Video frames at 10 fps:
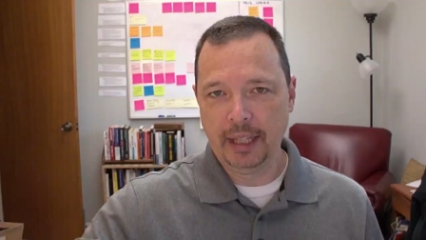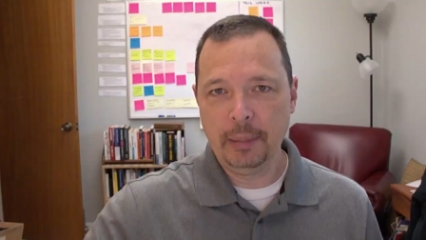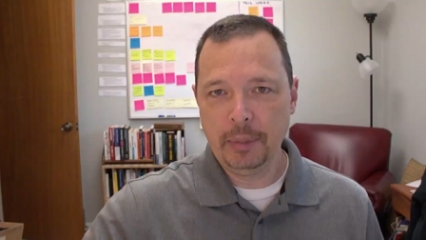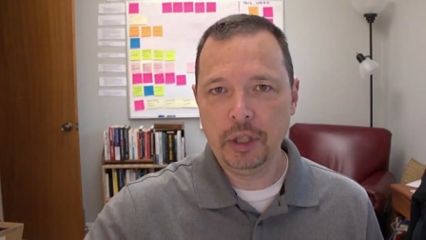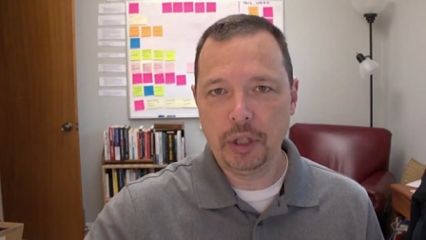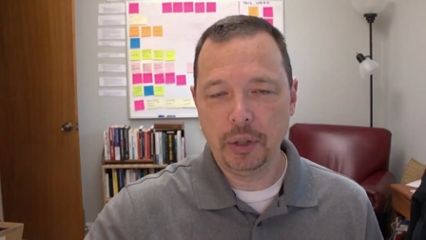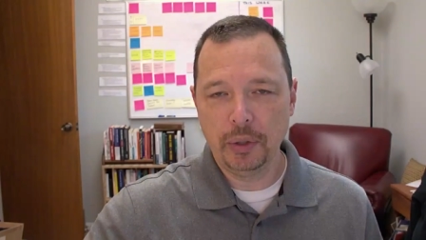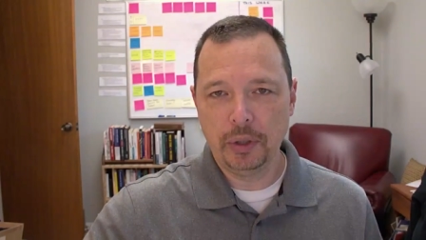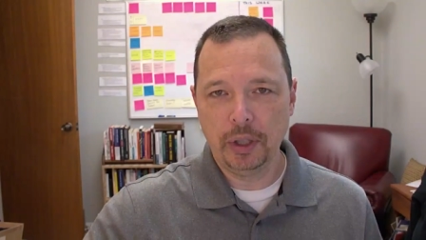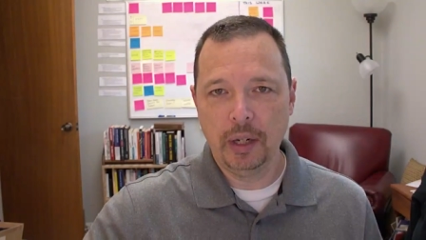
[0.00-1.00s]
lemon
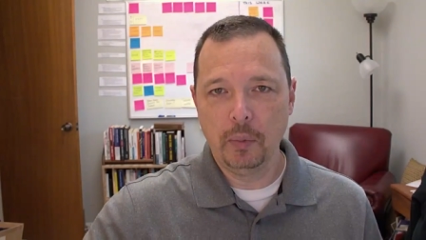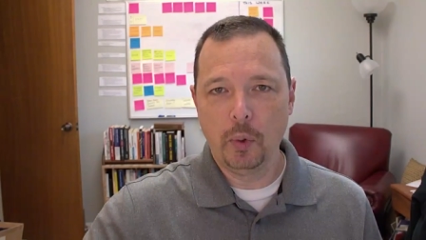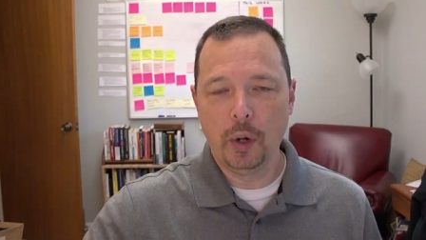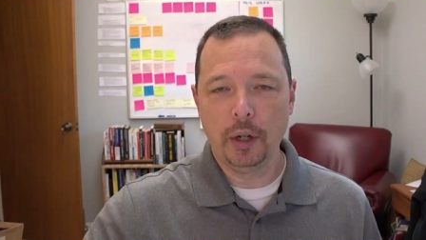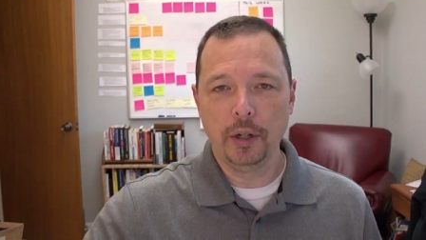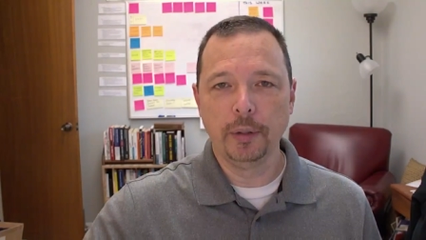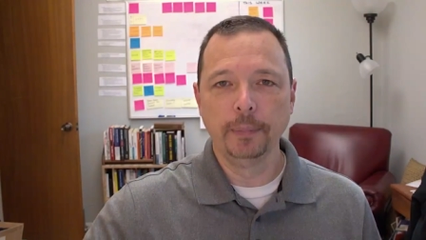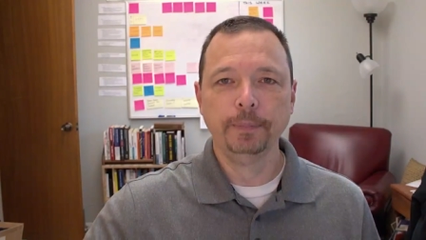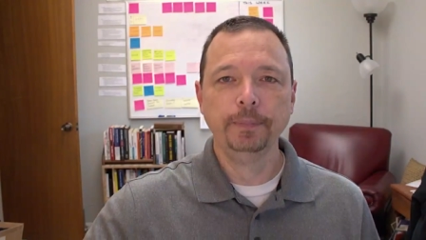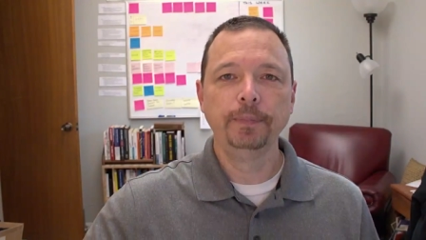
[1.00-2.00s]
juice and water
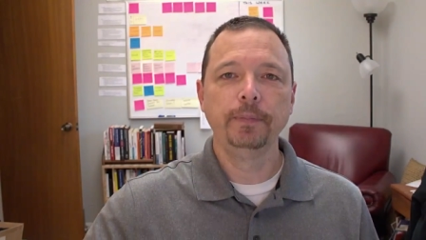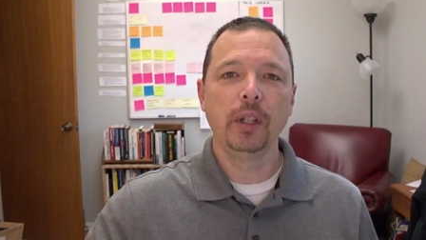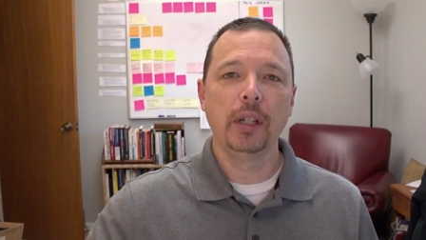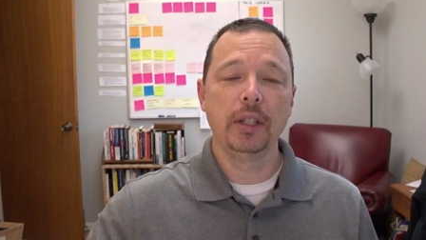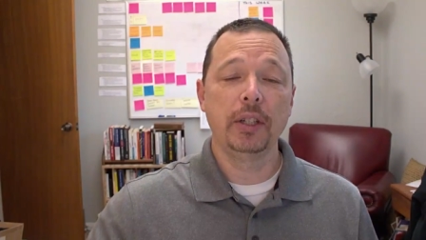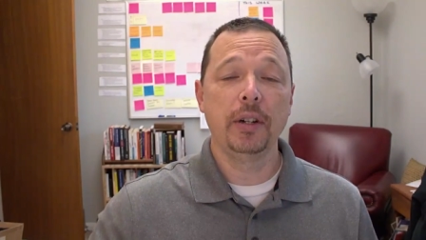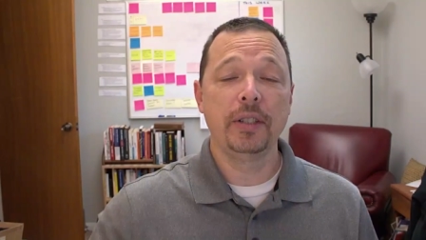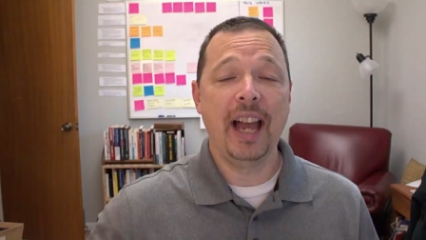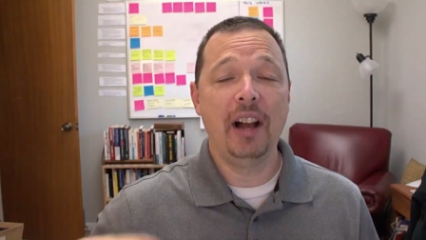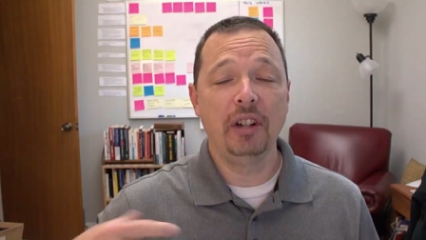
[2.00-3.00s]
uh,
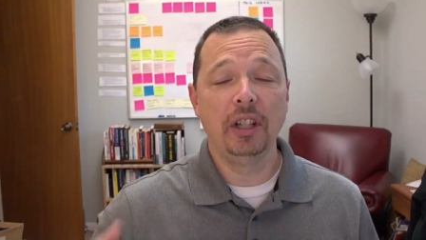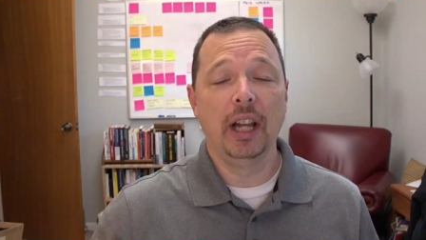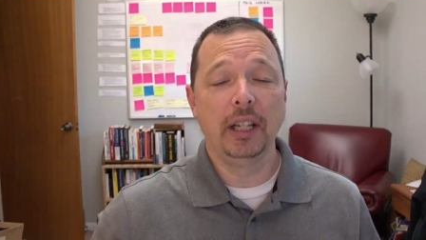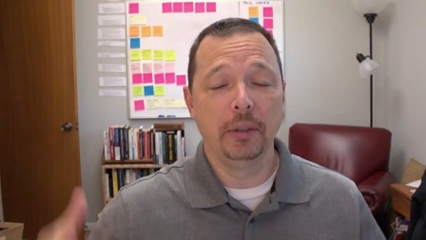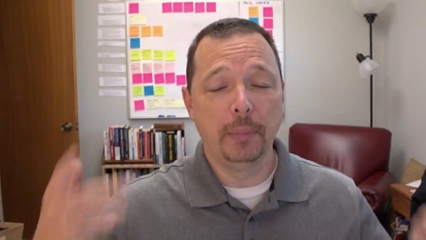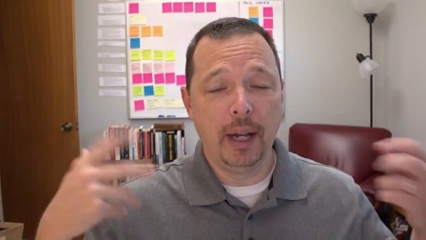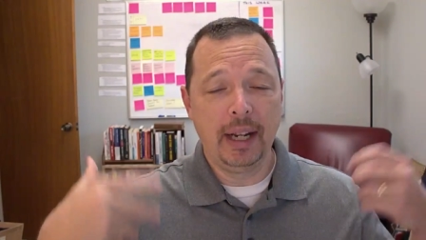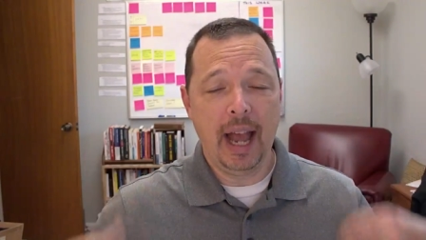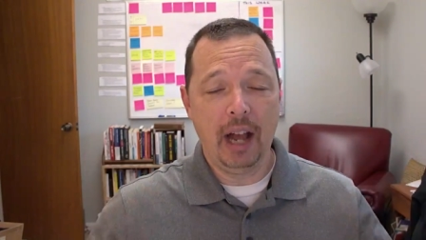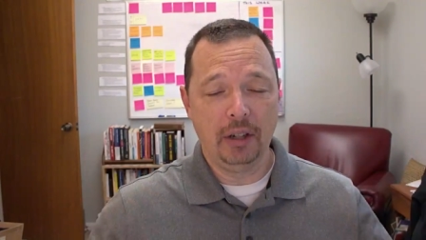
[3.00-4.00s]
turns alkaline. Your
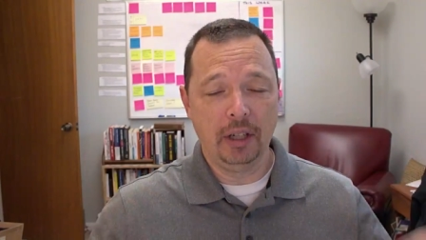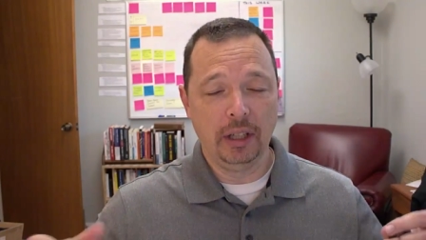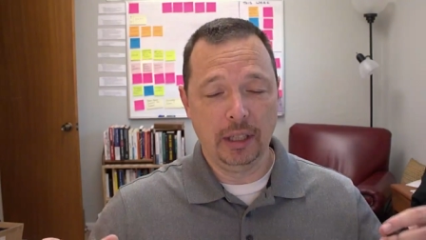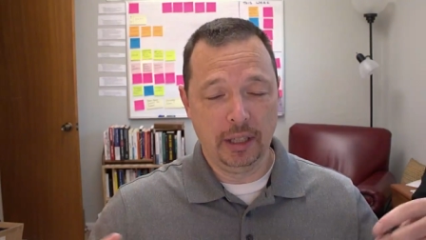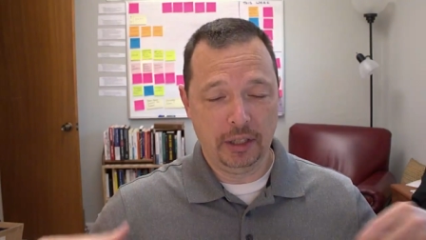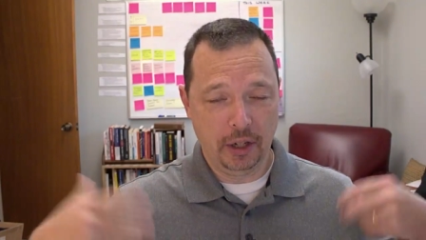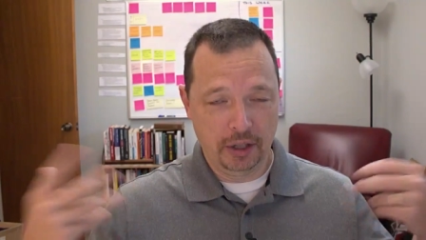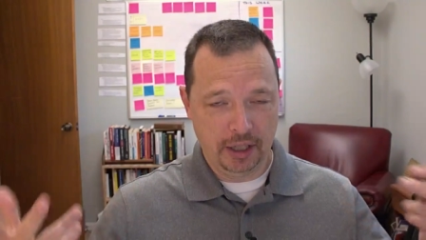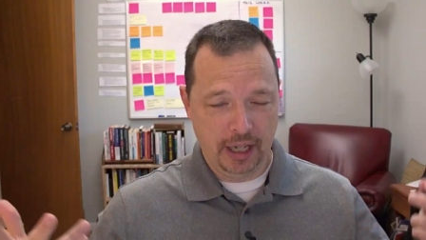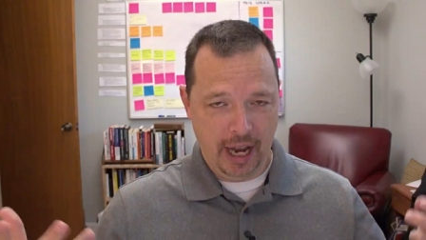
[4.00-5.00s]
body alkal uh,
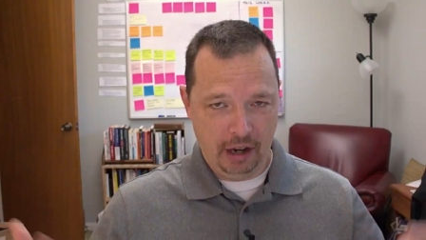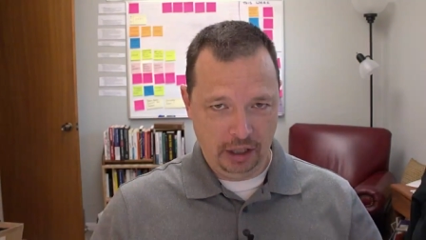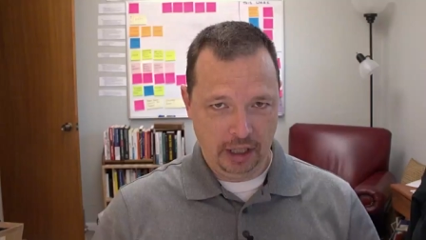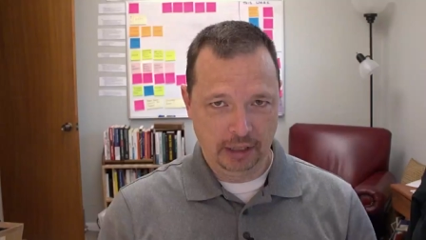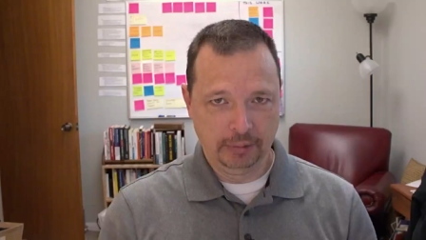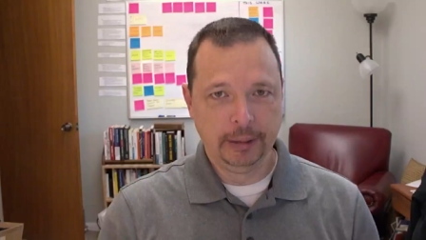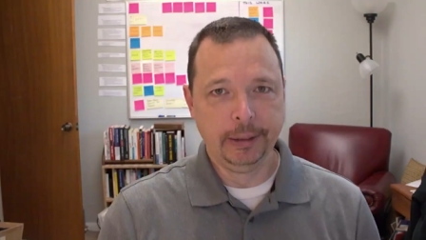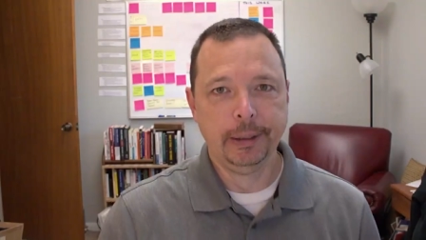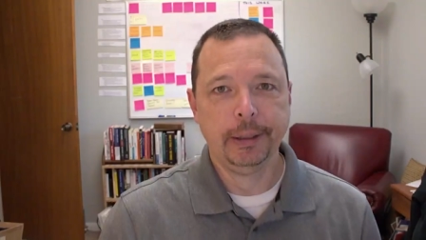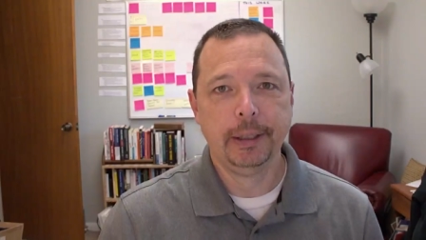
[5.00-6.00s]
turns it to alkaline
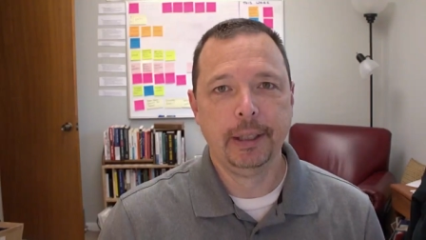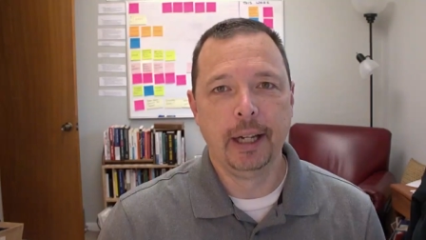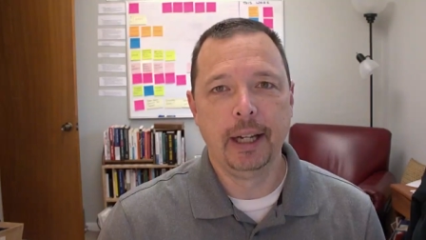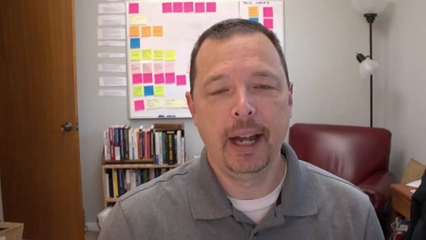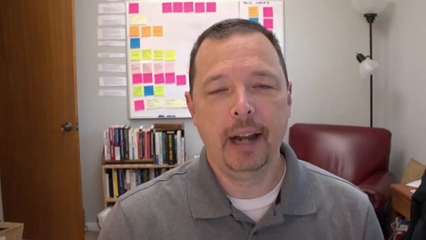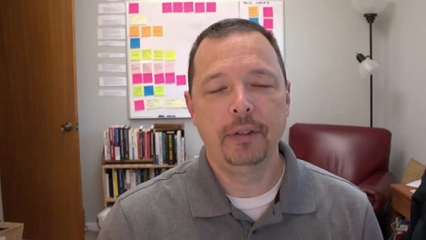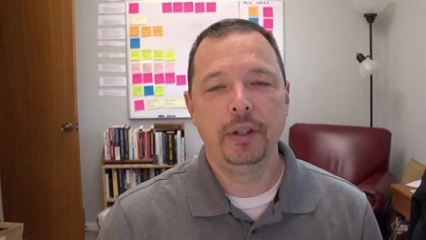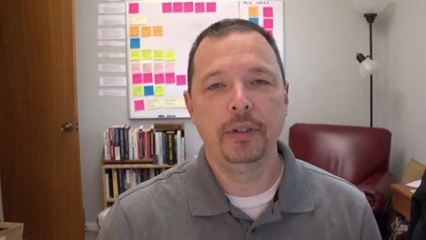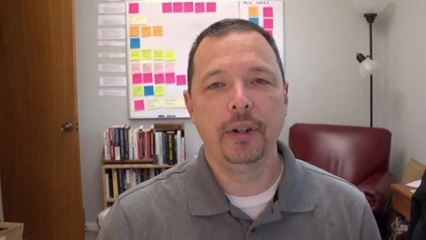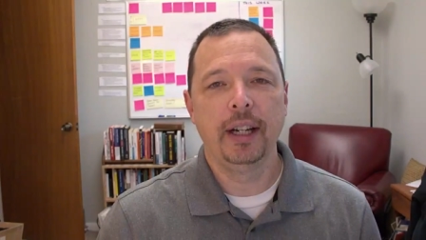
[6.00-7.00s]
uh,
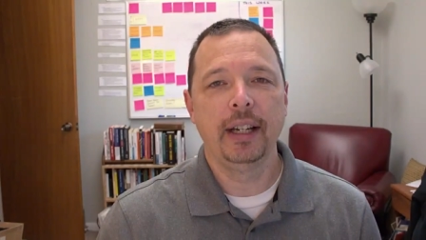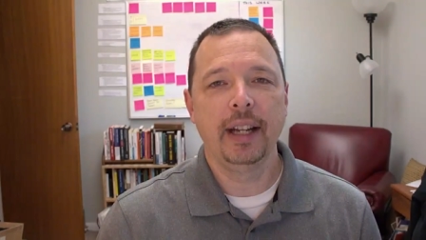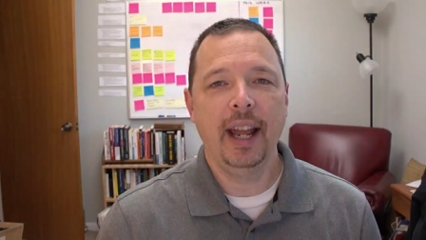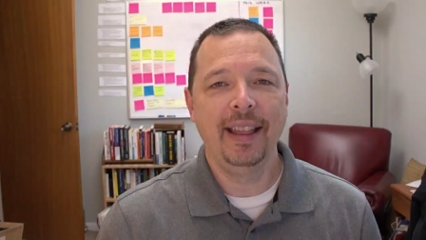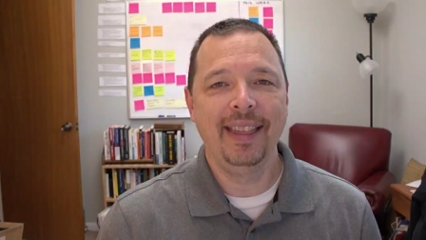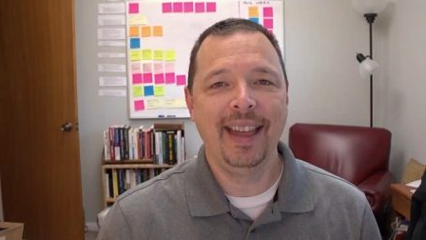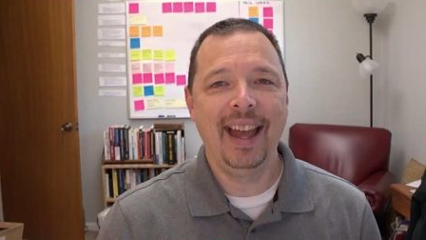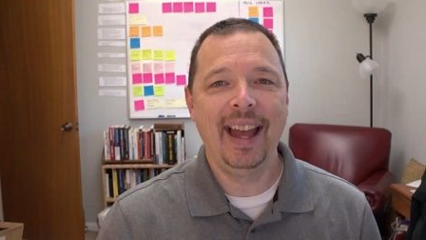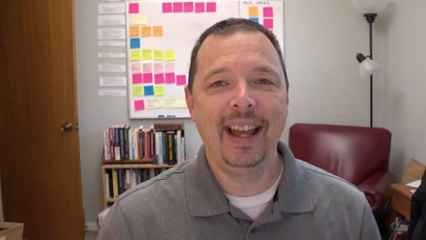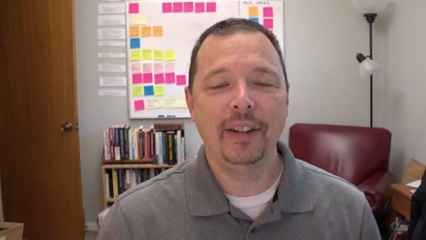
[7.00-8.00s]
after you drink it, and
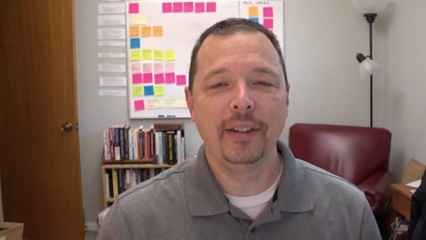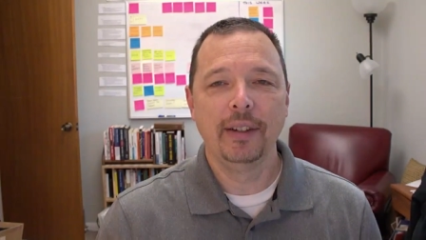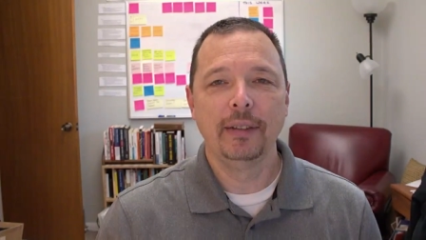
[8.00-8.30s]
that